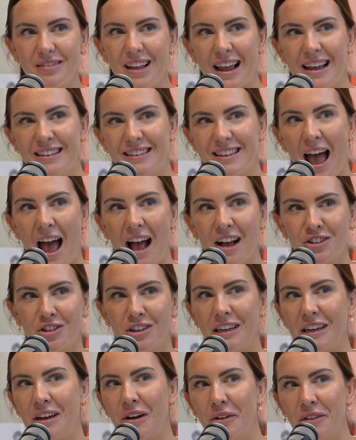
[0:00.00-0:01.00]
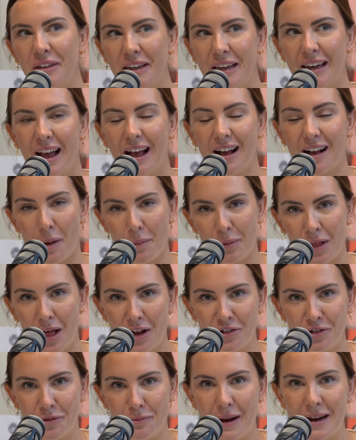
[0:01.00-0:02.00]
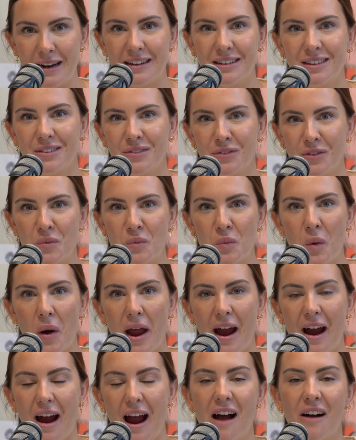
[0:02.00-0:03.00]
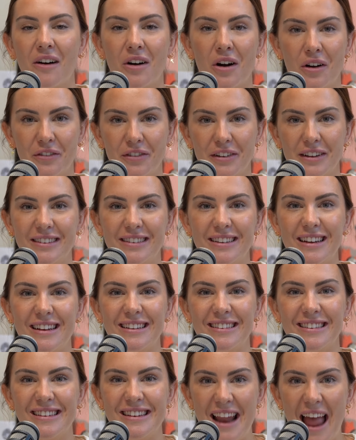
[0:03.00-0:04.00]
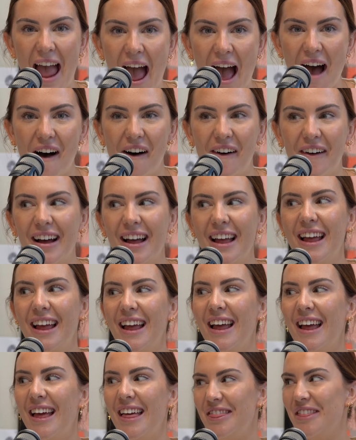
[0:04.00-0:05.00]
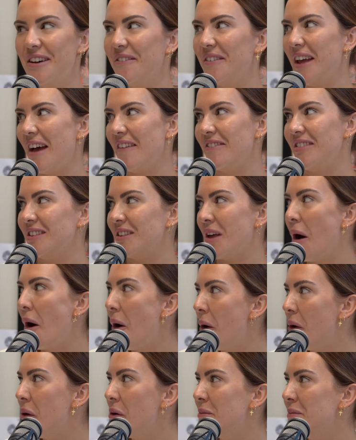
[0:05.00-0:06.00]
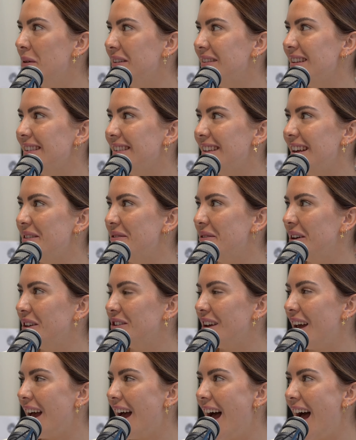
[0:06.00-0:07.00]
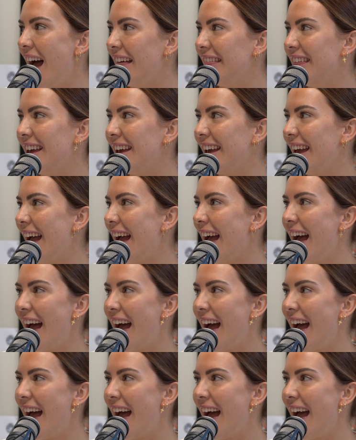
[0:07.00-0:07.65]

it's actually only a couple hundred meters from where our office is now that we have this whole business in, which I think,